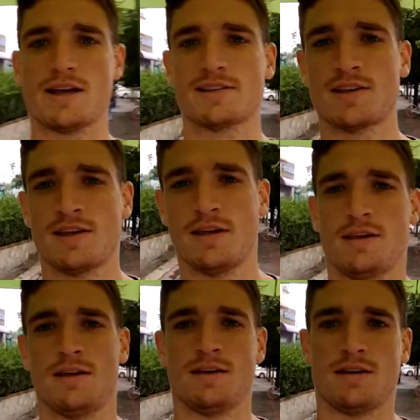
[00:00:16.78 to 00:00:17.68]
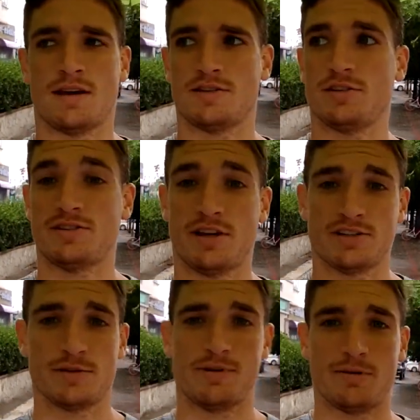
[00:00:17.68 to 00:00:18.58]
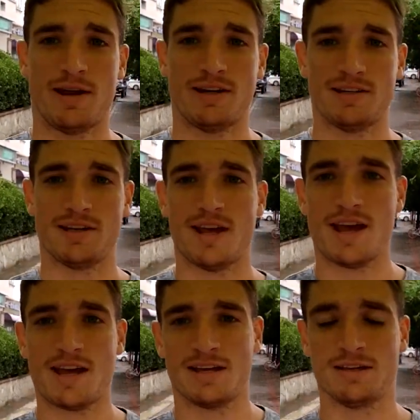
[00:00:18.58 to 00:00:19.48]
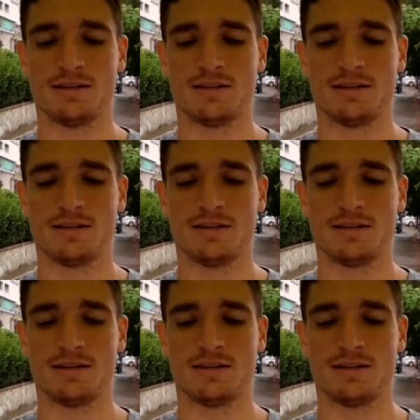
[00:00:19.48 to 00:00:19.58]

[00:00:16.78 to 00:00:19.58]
guys. As you can tell, it's a bit rainy today,